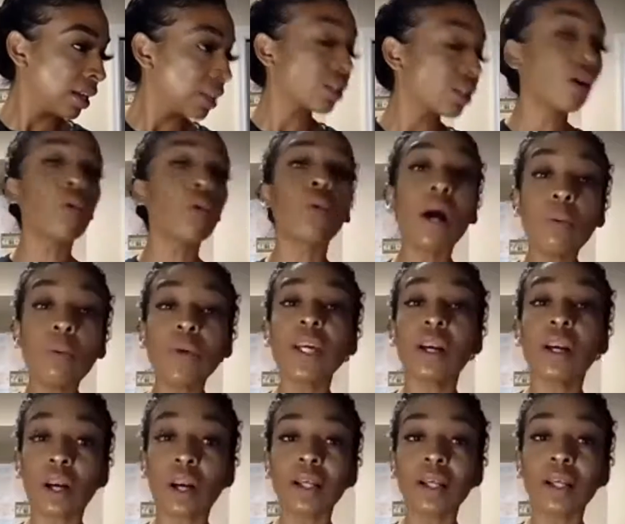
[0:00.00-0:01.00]
So what
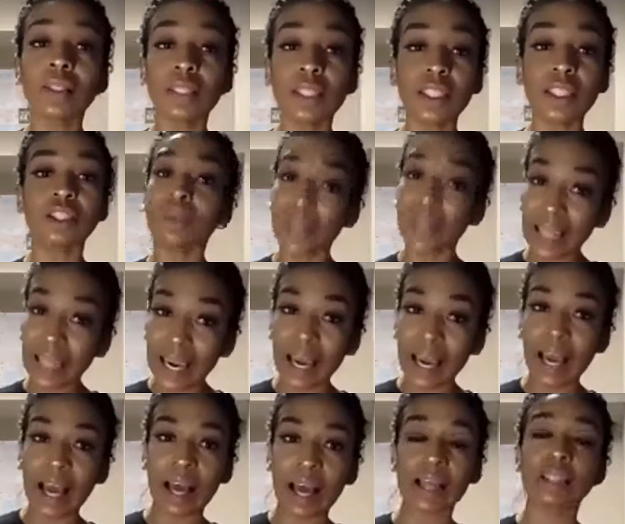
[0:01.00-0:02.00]
we currently do,
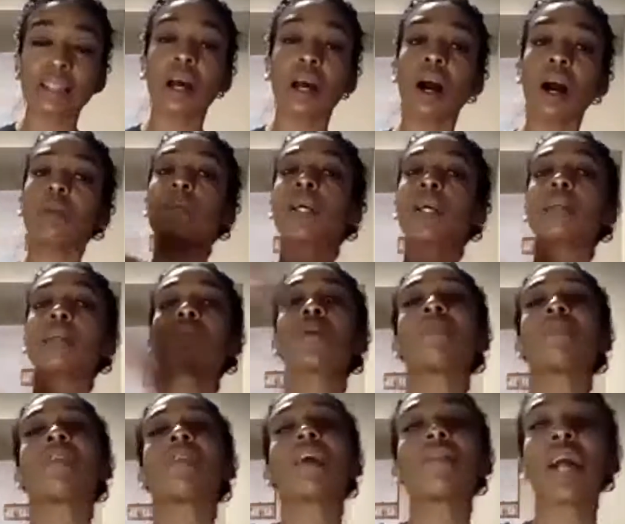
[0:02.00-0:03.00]
yeah, it's hard because
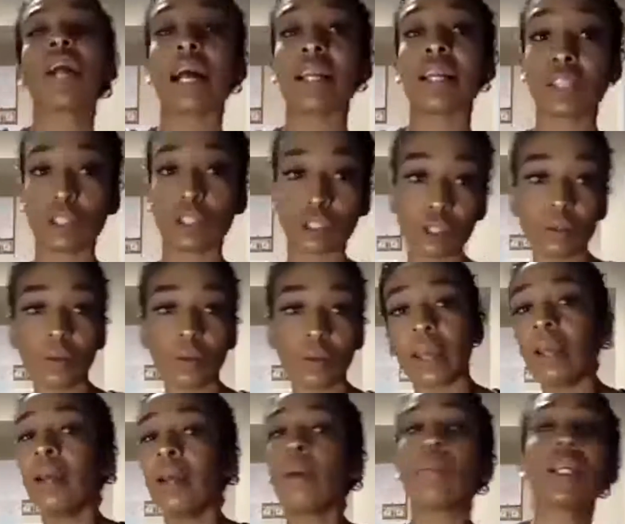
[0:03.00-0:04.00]
we've never had to do
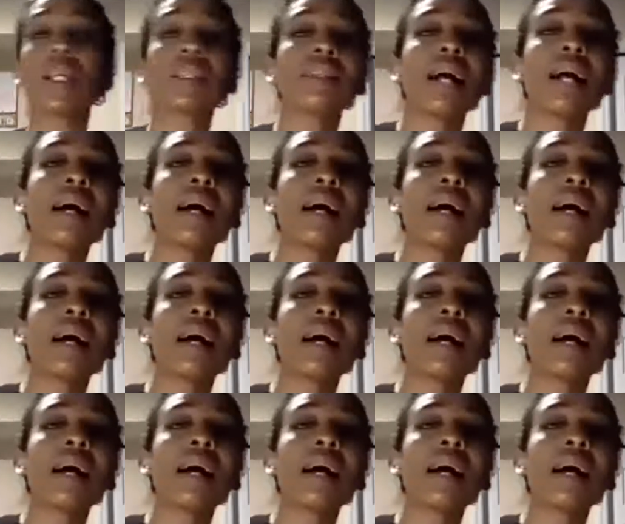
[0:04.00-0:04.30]
it, but it's